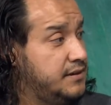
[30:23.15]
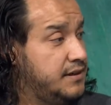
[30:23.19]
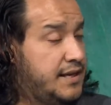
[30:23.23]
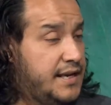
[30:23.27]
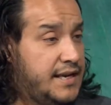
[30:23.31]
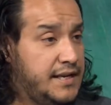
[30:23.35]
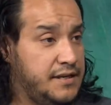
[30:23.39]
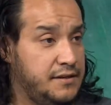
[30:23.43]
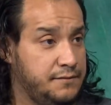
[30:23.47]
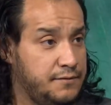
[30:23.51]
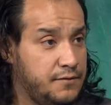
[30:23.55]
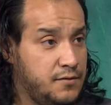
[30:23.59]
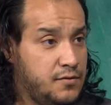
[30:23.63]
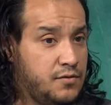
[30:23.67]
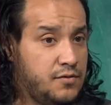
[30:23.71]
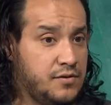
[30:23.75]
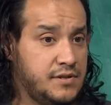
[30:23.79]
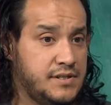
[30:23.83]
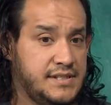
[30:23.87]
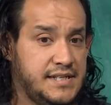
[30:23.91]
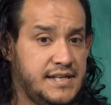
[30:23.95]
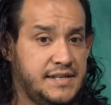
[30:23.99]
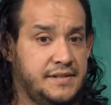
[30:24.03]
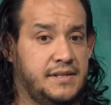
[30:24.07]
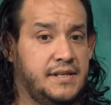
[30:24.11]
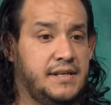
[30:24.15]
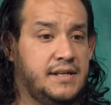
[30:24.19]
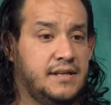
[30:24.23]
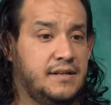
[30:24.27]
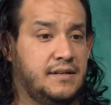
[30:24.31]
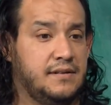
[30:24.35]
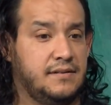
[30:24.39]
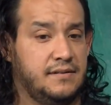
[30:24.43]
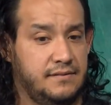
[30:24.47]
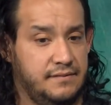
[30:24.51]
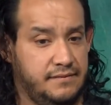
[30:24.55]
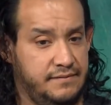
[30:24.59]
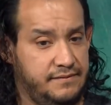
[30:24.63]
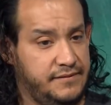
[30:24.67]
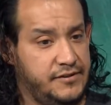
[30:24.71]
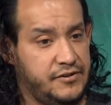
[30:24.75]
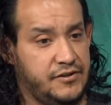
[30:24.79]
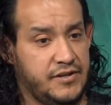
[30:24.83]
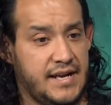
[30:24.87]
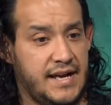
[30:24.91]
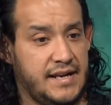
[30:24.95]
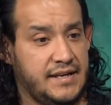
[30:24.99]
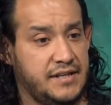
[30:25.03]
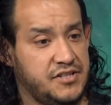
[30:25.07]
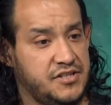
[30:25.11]
And of course, I think they're
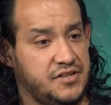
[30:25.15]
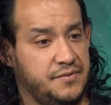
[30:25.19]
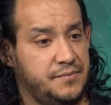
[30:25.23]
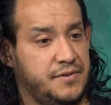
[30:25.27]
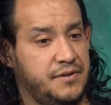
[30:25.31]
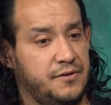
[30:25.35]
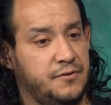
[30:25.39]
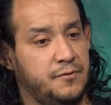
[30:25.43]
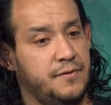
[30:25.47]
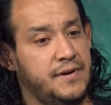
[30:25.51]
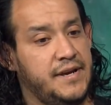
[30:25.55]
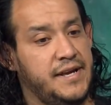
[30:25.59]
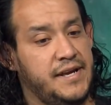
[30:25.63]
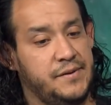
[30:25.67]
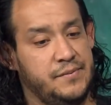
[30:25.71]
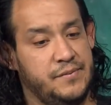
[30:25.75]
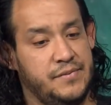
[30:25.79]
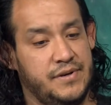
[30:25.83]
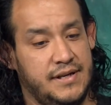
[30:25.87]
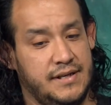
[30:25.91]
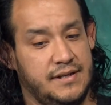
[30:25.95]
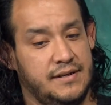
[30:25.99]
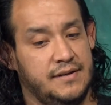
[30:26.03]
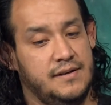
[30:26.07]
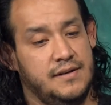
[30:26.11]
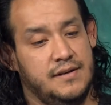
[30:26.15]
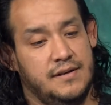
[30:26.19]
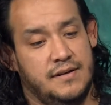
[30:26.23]
kind of chipping away, but